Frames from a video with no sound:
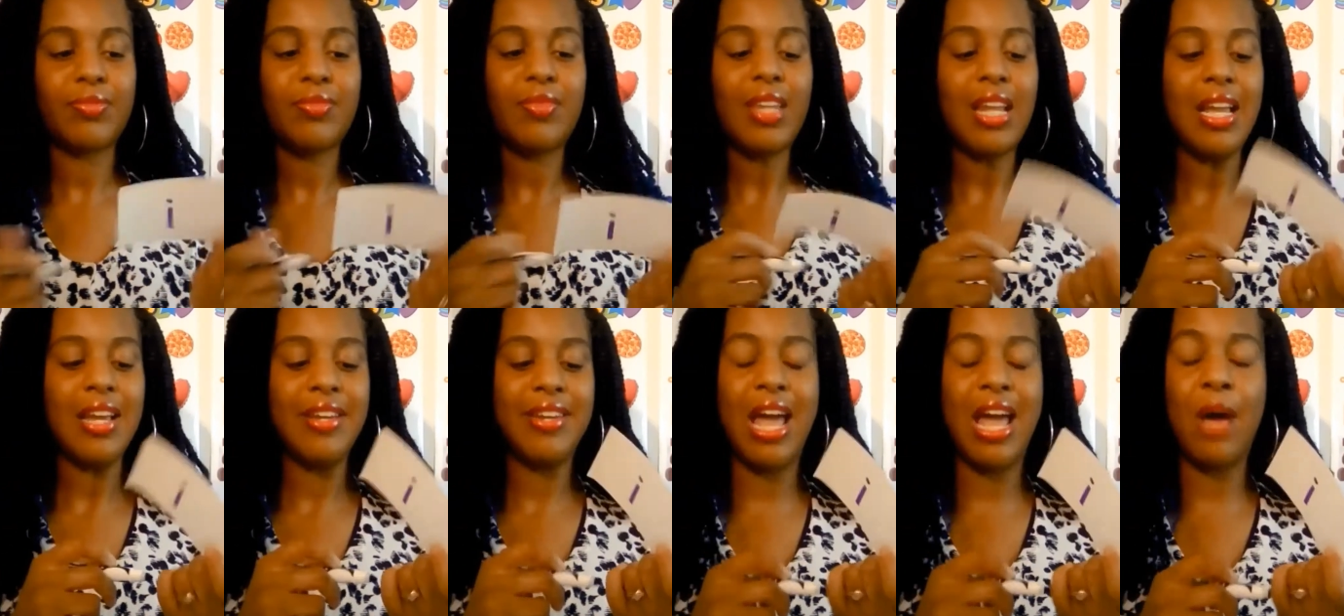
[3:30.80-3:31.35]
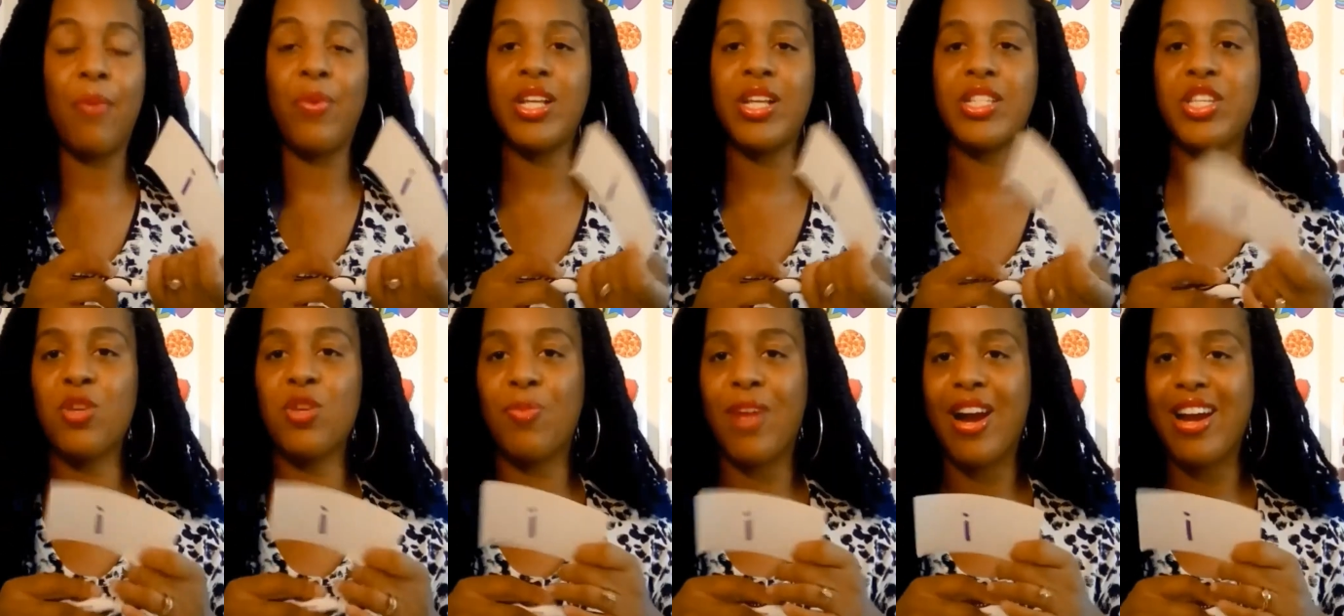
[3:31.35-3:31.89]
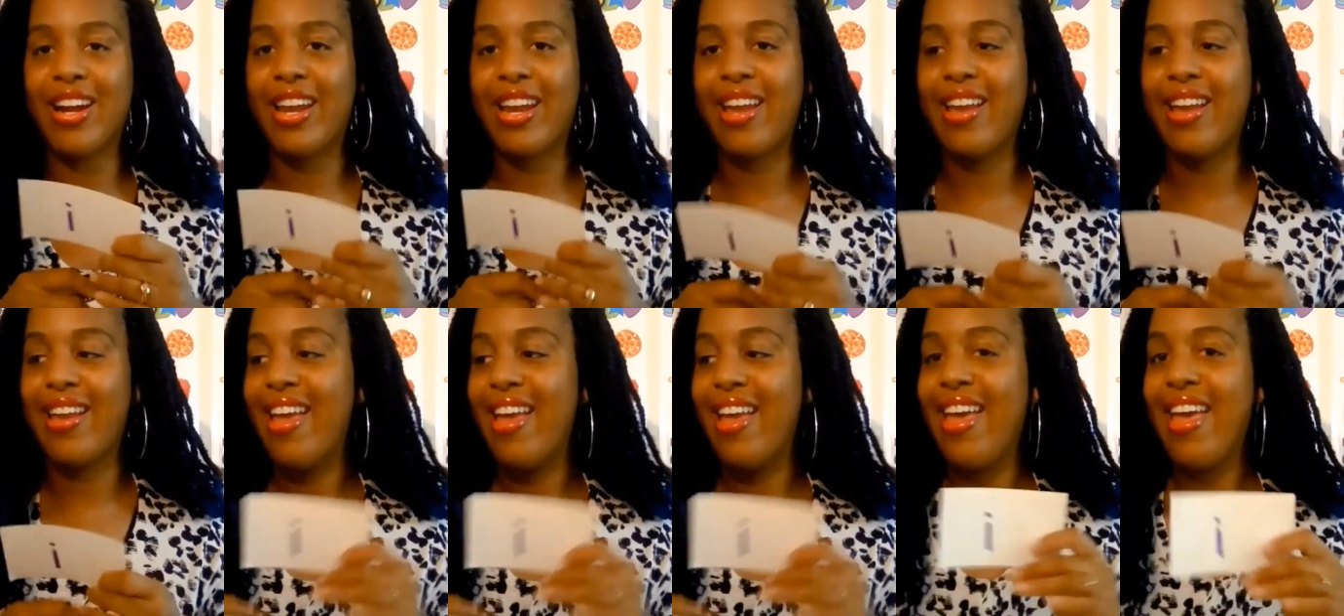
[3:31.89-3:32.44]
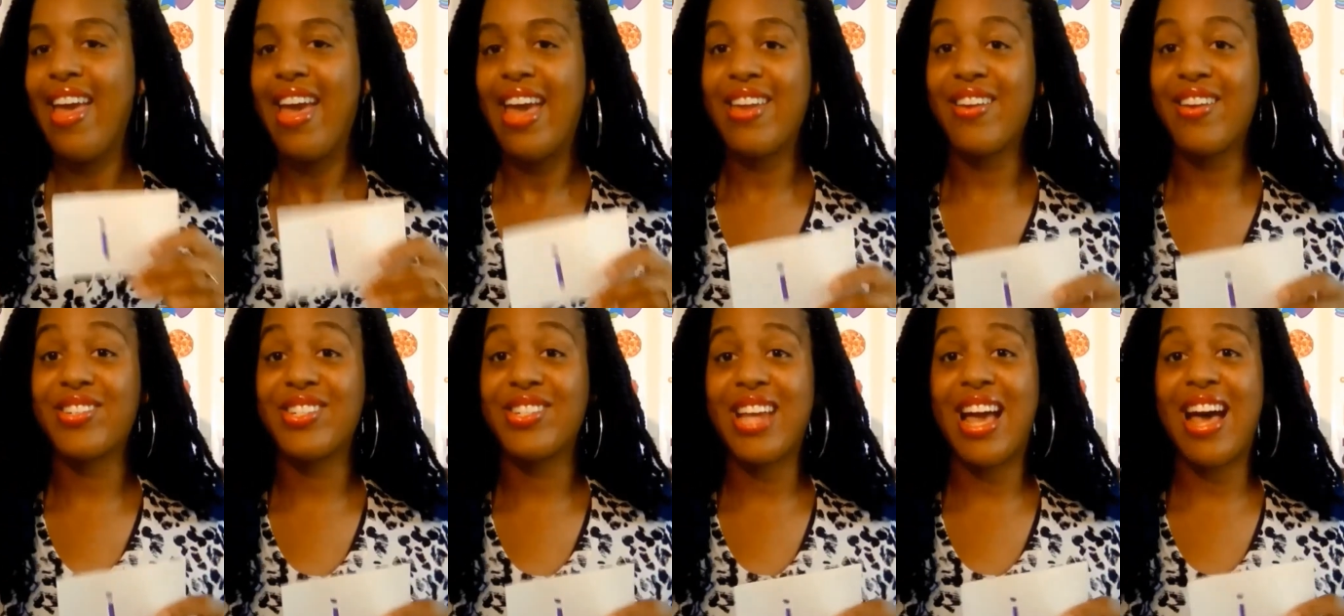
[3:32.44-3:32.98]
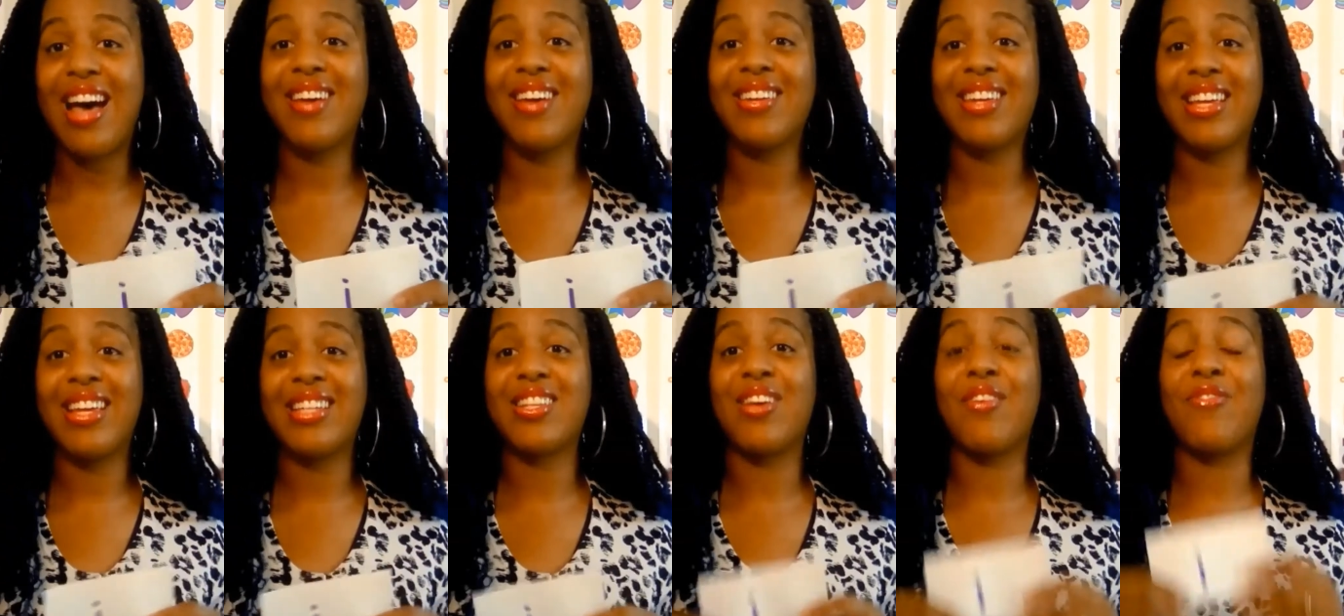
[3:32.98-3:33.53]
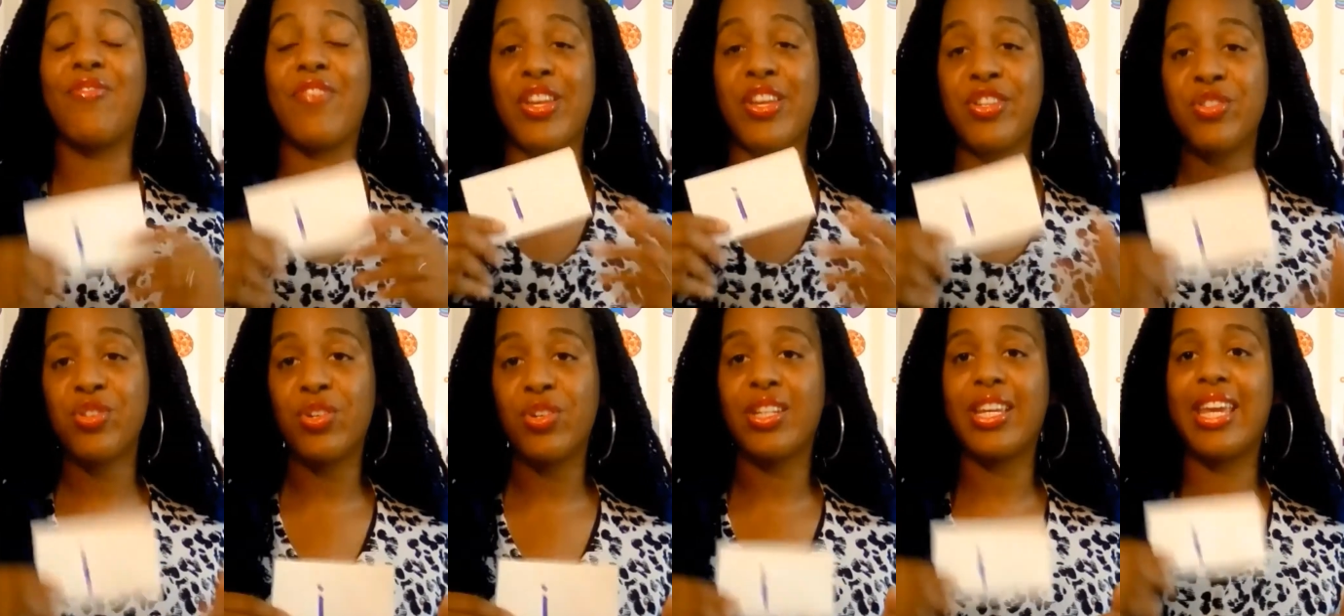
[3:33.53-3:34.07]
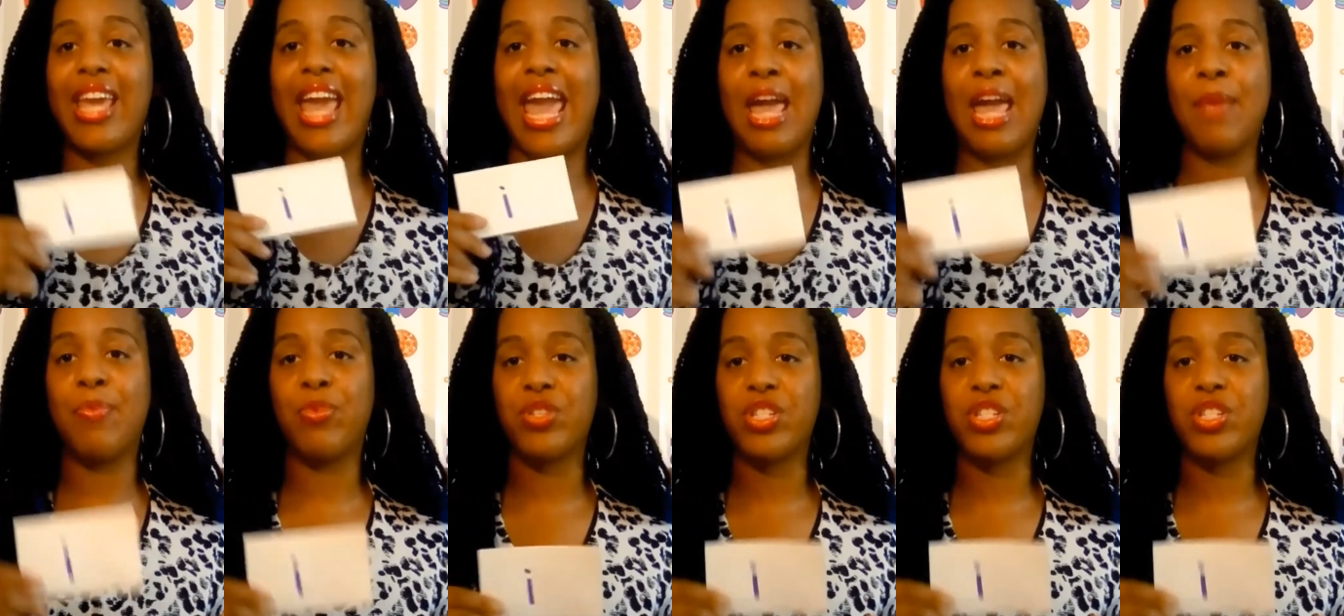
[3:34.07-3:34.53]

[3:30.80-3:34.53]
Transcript: Now, once you mark it and your child is eventually able